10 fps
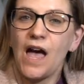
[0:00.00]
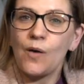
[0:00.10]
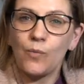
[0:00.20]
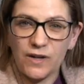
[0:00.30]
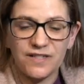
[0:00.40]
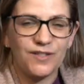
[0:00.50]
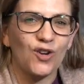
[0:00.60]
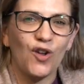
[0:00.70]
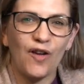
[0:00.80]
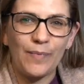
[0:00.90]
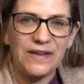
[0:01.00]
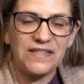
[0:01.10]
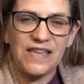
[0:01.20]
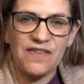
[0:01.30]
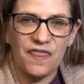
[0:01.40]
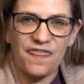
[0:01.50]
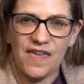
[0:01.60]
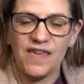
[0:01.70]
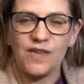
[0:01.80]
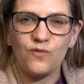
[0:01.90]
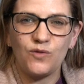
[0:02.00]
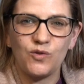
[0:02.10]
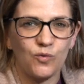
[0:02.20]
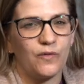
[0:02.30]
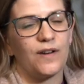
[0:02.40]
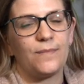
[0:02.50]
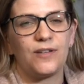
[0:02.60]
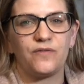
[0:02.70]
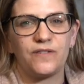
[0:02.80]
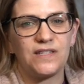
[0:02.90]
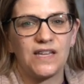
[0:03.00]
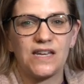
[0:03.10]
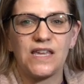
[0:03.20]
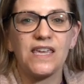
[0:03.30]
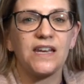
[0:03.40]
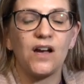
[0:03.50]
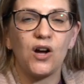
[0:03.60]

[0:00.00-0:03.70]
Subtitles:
I wanted to start off by saying thank you so very much for sending in